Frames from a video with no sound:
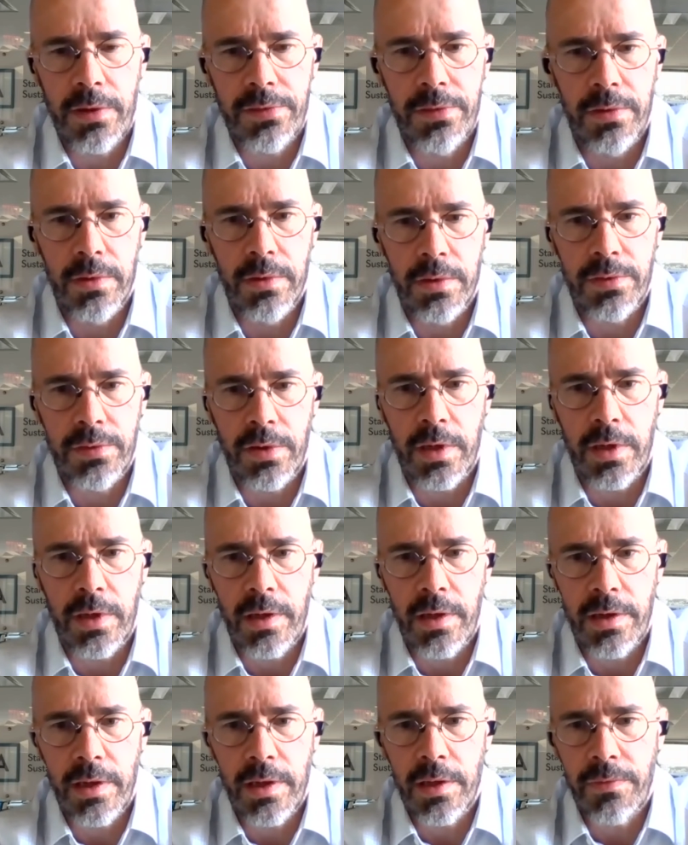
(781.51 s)
as the
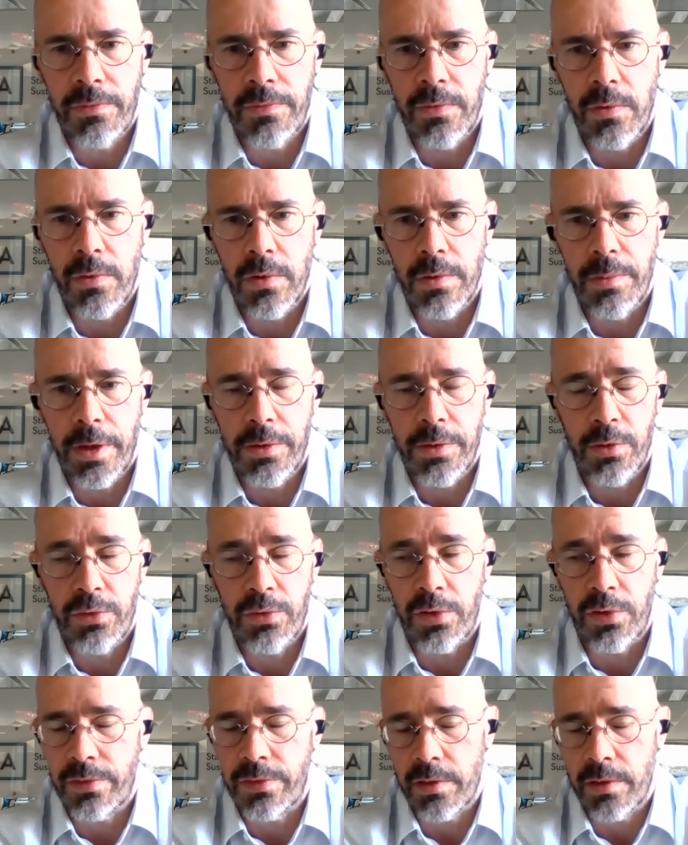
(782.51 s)
secretariat for
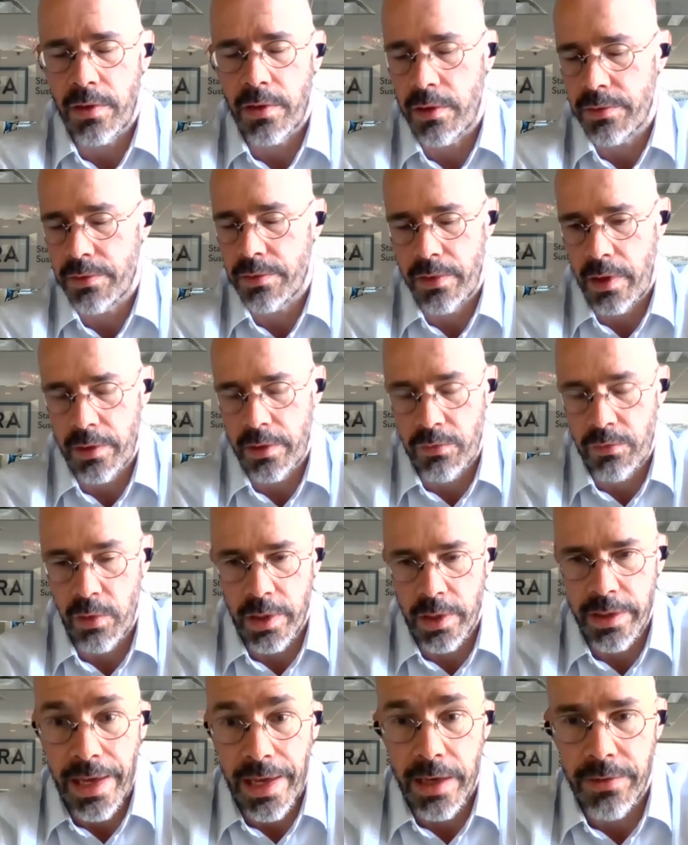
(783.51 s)
various standards,
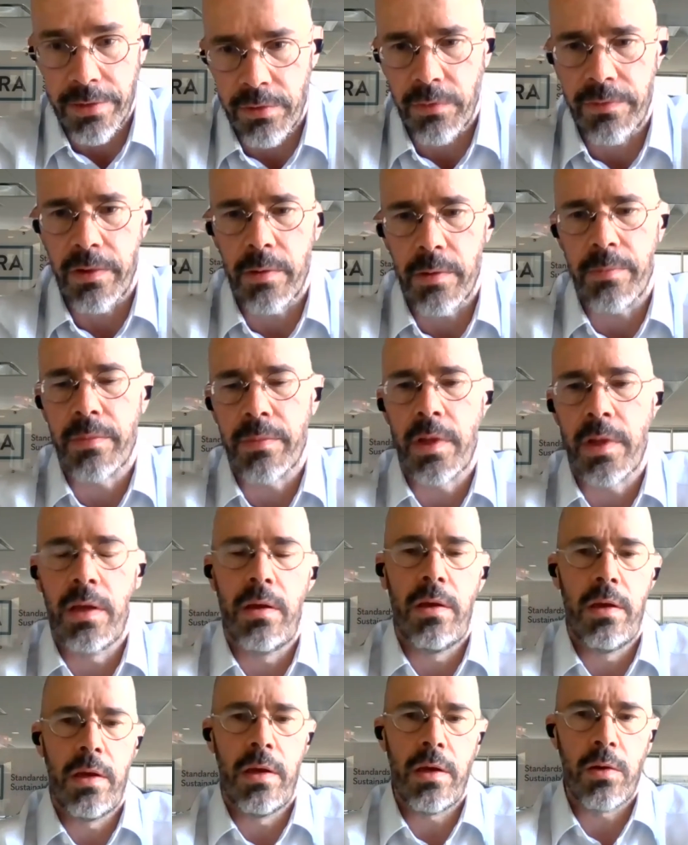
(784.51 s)
actually 8 of them,
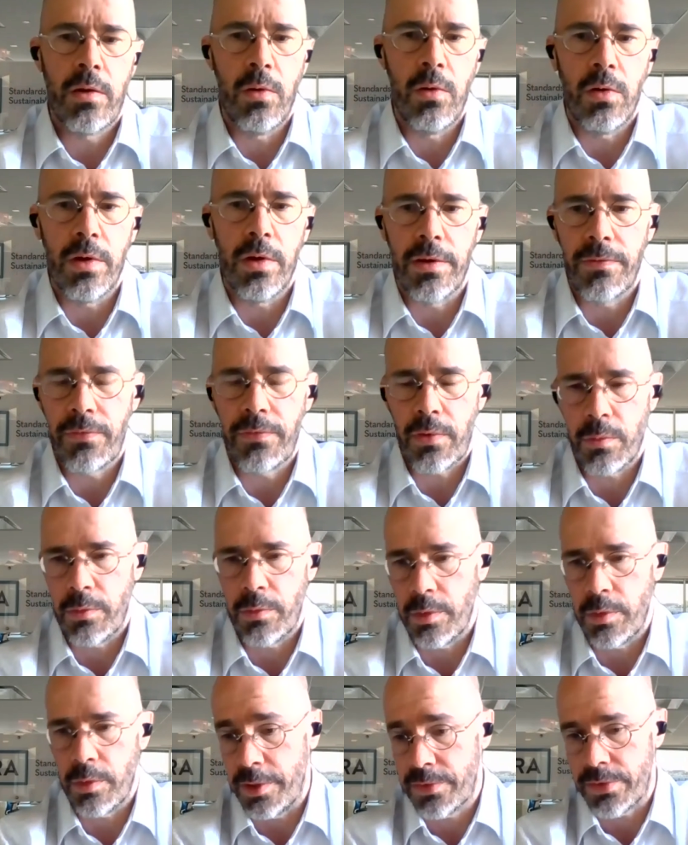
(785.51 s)
going from
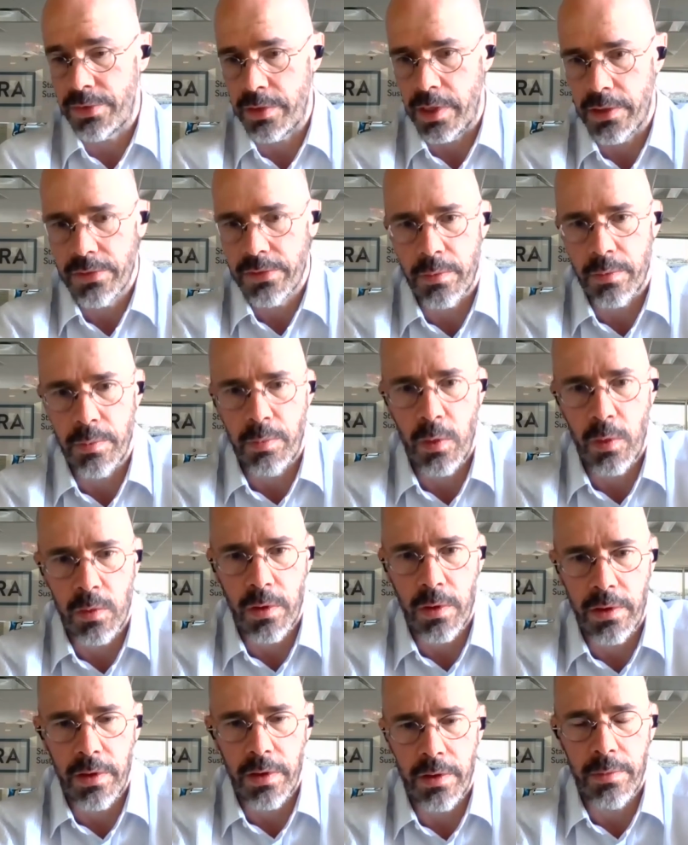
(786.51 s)
the BCS, the
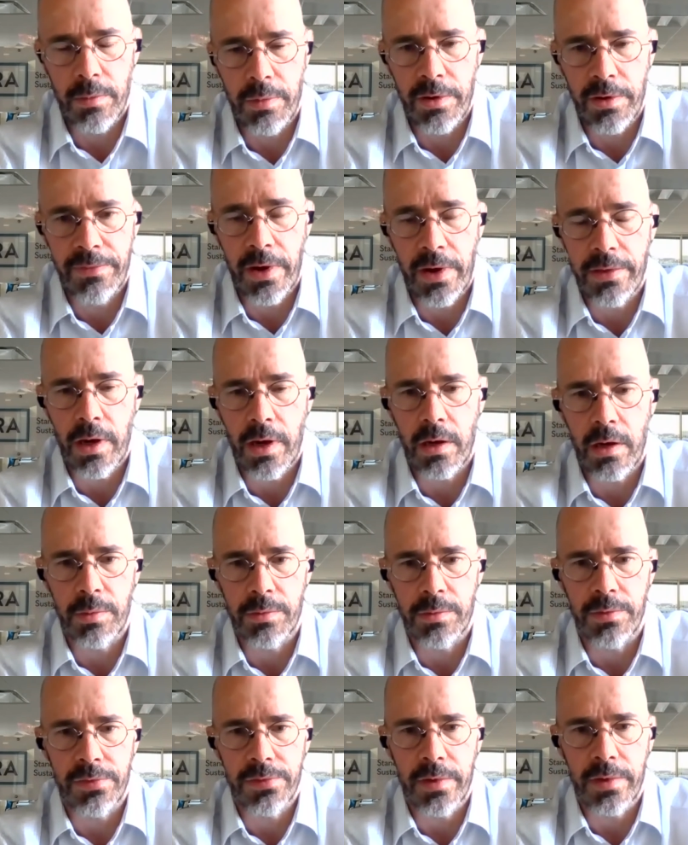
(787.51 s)
Verified
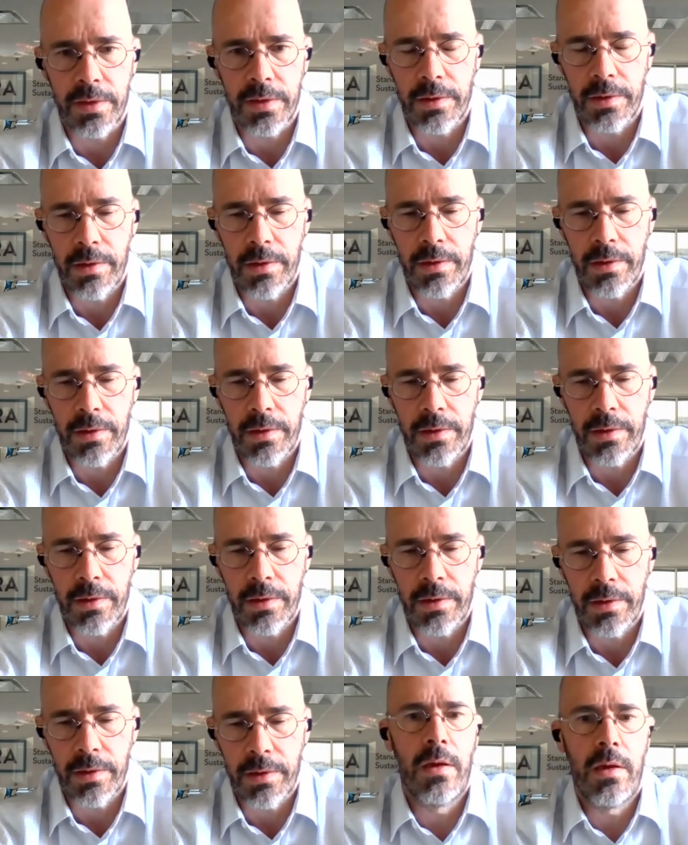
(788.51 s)
Carbon Standard,
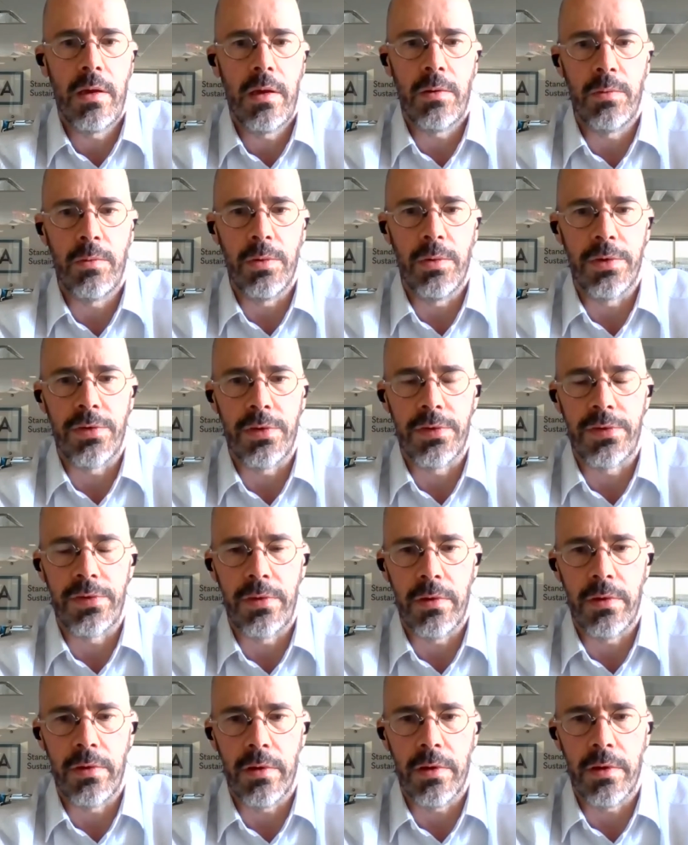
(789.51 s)
which is
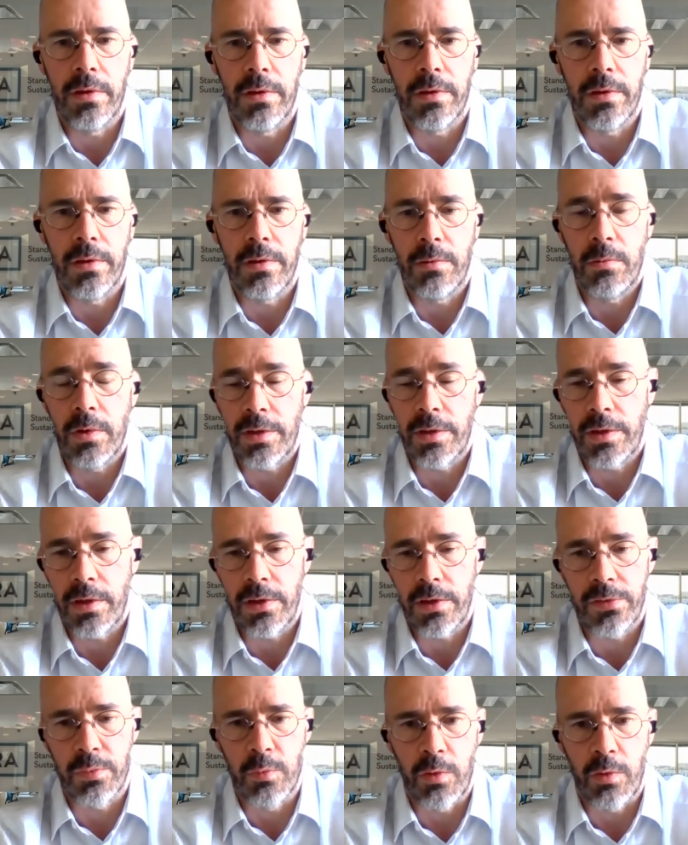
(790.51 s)
the one that
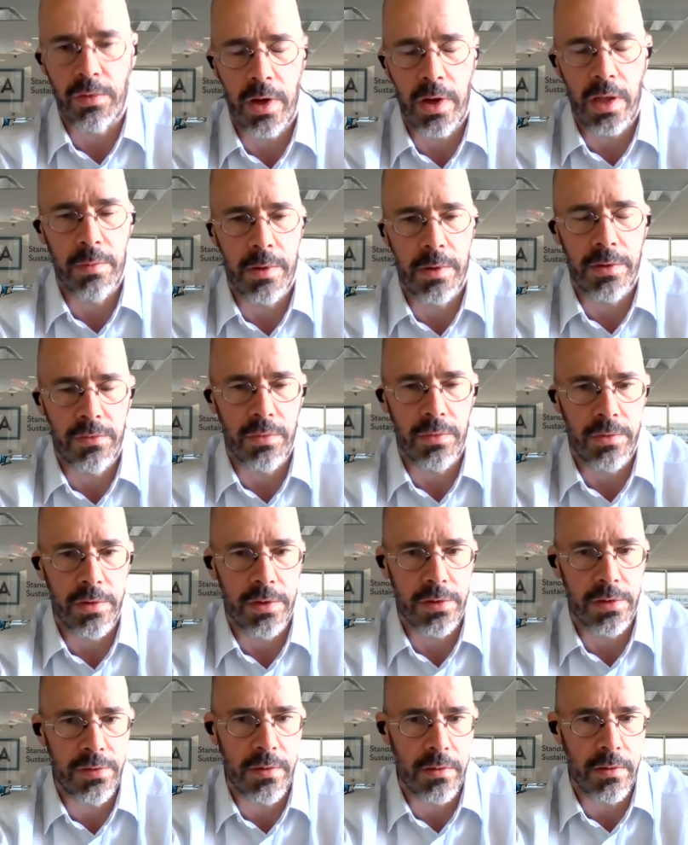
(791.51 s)
is more relevant to